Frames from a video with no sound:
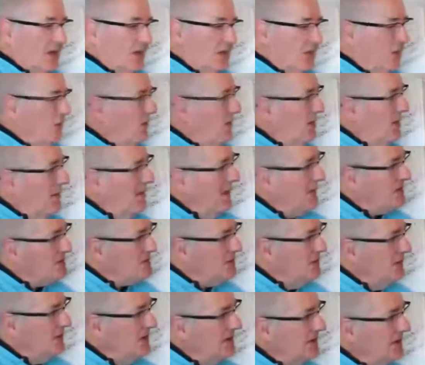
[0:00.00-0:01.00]
whereabouts
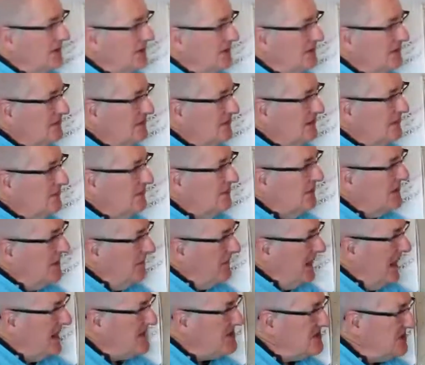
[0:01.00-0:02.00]
were you? Were you
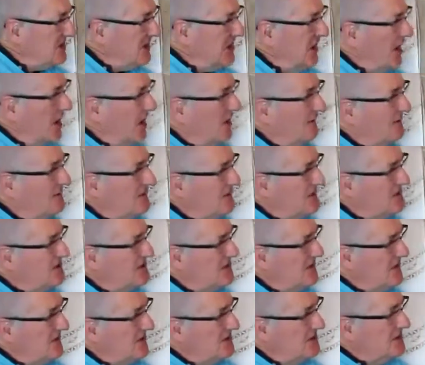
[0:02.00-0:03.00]
past the calf at this
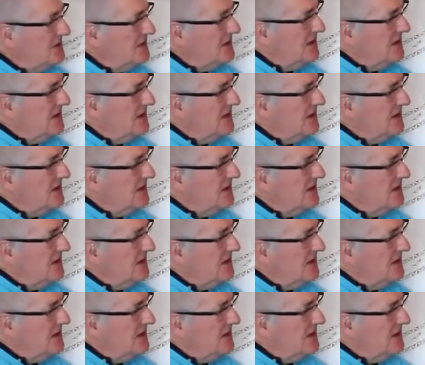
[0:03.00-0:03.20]
stage?